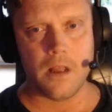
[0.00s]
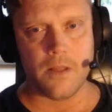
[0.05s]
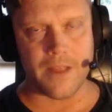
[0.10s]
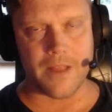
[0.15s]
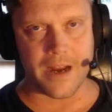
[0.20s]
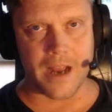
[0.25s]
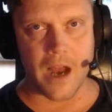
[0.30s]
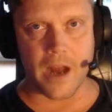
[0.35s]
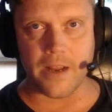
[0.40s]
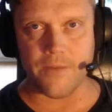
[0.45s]

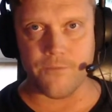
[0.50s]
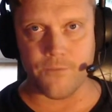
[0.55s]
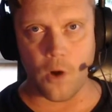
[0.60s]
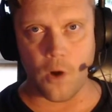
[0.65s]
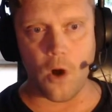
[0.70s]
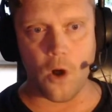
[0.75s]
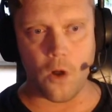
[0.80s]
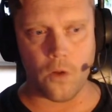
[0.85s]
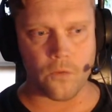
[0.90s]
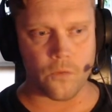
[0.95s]
that got
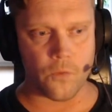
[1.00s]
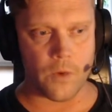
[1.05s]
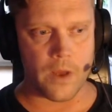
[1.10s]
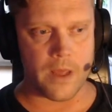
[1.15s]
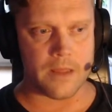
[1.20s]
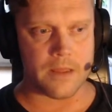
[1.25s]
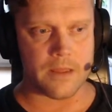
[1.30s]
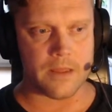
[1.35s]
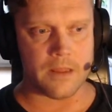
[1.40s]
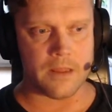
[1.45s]
involved
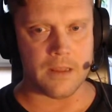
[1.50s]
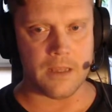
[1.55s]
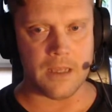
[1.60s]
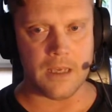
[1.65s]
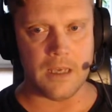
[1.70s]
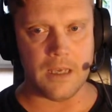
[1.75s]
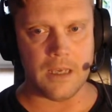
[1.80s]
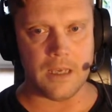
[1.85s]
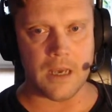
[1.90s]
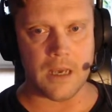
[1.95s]
with
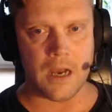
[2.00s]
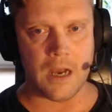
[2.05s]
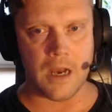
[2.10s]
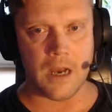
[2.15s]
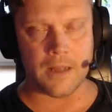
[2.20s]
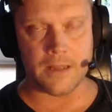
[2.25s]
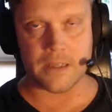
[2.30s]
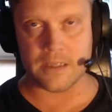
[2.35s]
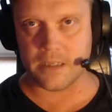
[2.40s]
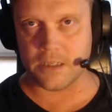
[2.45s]
the
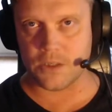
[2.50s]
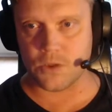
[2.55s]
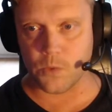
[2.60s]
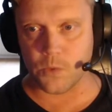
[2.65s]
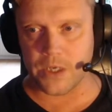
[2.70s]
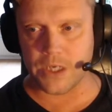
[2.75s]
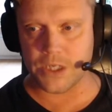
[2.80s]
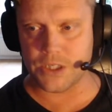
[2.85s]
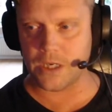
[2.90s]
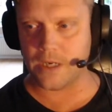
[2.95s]

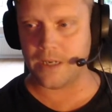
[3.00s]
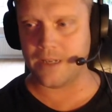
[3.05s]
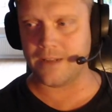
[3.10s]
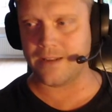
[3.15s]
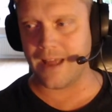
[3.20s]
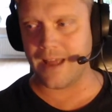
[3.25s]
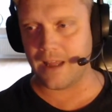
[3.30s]
situation.